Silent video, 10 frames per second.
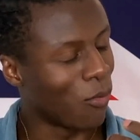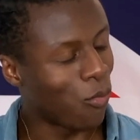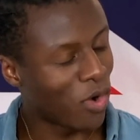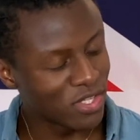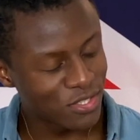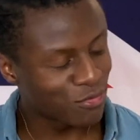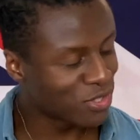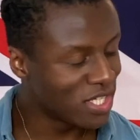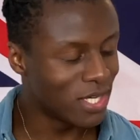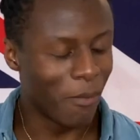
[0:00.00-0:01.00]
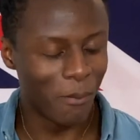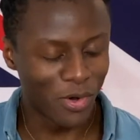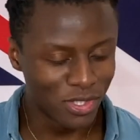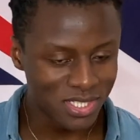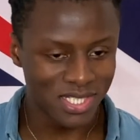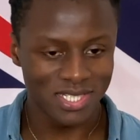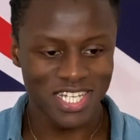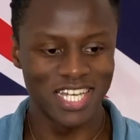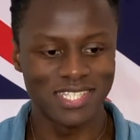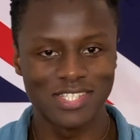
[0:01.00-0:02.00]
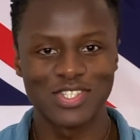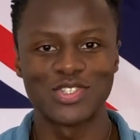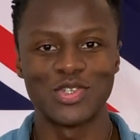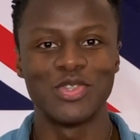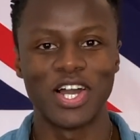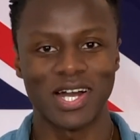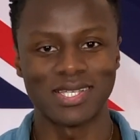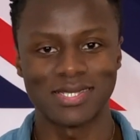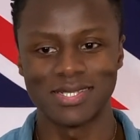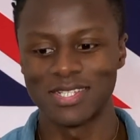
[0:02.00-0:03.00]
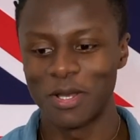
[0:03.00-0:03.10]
wonderfully malty taste to the custard.